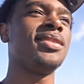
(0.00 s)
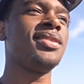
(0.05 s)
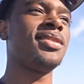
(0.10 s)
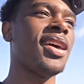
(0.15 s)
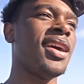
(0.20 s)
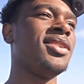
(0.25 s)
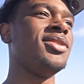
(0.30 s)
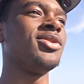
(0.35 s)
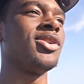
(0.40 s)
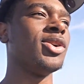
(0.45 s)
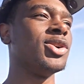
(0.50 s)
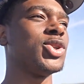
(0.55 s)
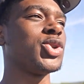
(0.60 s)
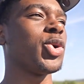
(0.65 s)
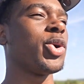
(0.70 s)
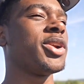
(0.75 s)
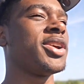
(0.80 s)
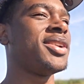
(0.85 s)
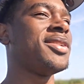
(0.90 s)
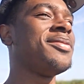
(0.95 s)
Then you go
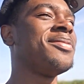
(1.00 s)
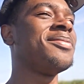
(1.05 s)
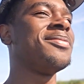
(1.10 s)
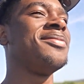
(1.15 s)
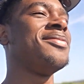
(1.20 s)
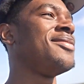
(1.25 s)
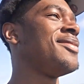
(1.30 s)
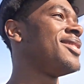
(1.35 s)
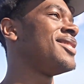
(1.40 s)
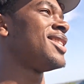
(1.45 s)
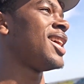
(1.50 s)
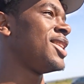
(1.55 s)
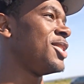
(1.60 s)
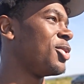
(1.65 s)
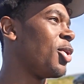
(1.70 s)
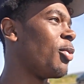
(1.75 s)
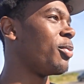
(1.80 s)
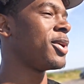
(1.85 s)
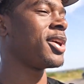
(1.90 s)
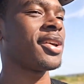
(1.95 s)
Jordan. Then you
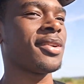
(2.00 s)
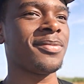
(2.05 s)
go me.